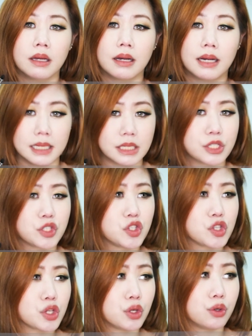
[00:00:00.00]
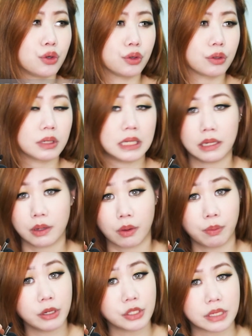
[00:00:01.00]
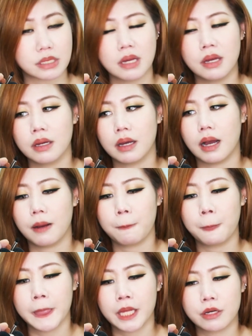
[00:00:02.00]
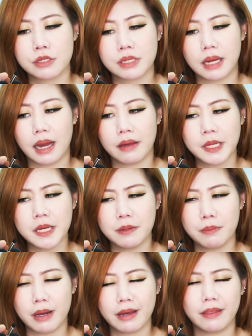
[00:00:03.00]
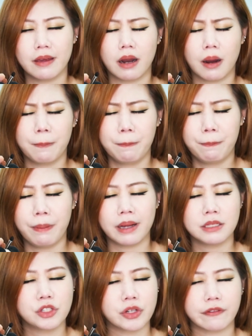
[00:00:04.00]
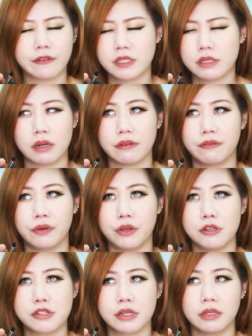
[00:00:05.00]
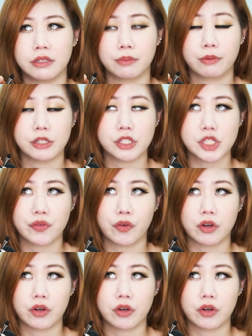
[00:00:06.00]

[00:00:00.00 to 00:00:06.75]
us to clean our brushes? Because I think in the market there are a bunch of stuff for you to clean your brushes. For